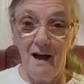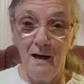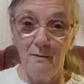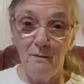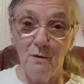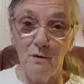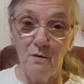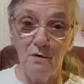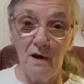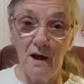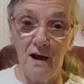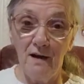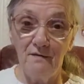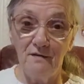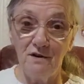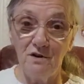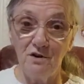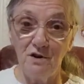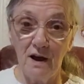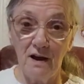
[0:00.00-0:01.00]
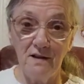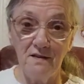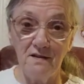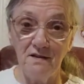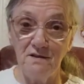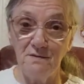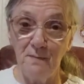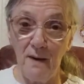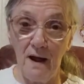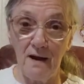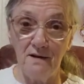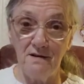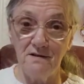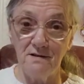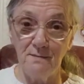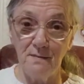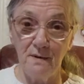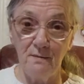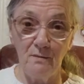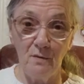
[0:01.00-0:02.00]
I'm going to have to check these
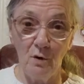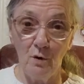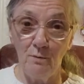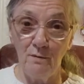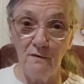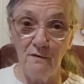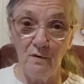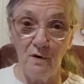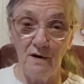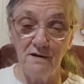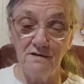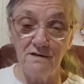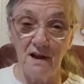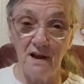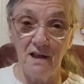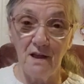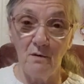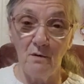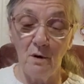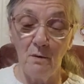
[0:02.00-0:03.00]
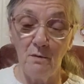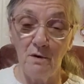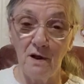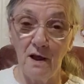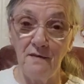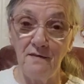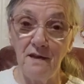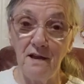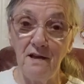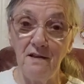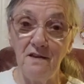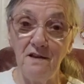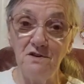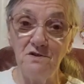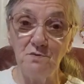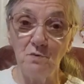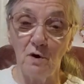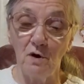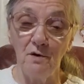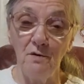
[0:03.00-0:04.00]
patterns a bit more before I send them up. But I think
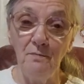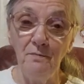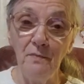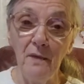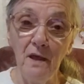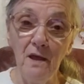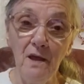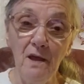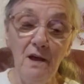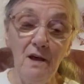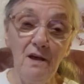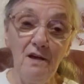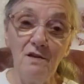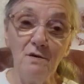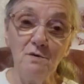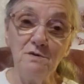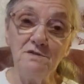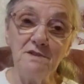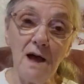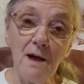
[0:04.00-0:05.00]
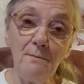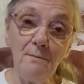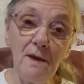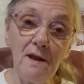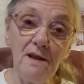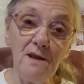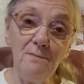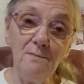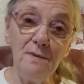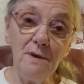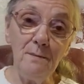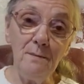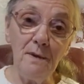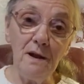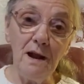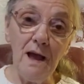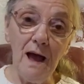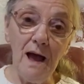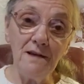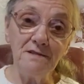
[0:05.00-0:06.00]
this one, there was that many
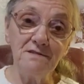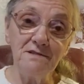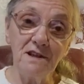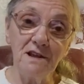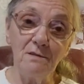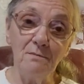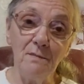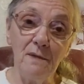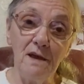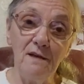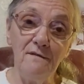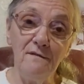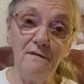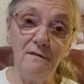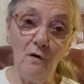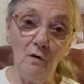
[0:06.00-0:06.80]
people asking me